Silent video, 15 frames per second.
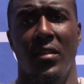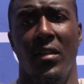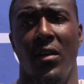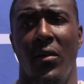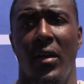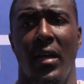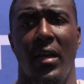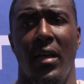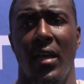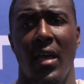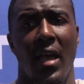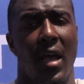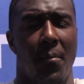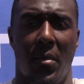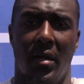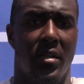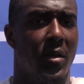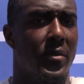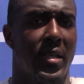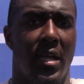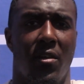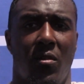You know, uh, I'm not
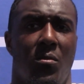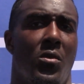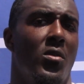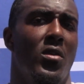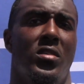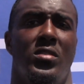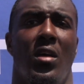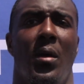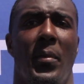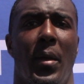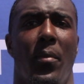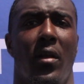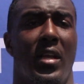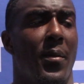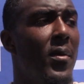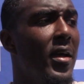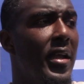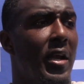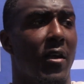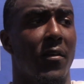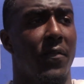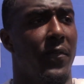dealing with that no more, so I'm able to come out
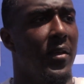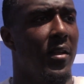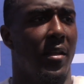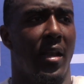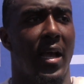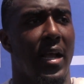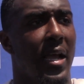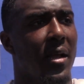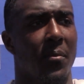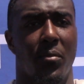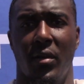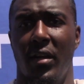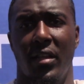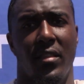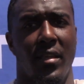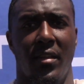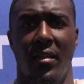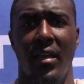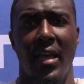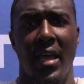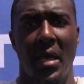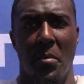here feeling like I can breathe and
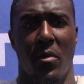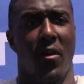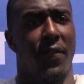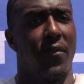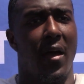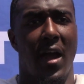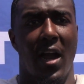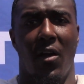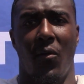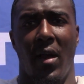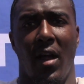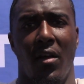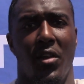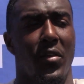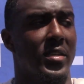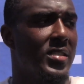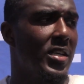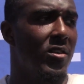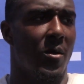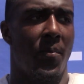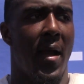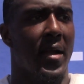be able to fly around. You can see
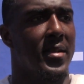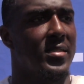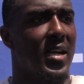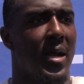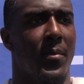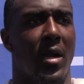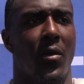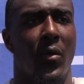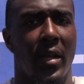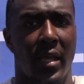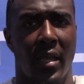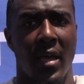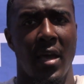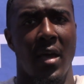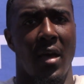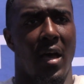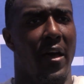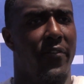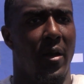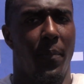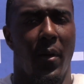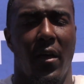during practice, like I'm not really
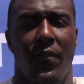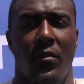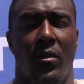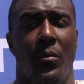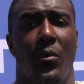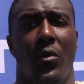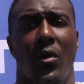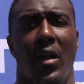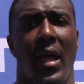huffing and puffing no more.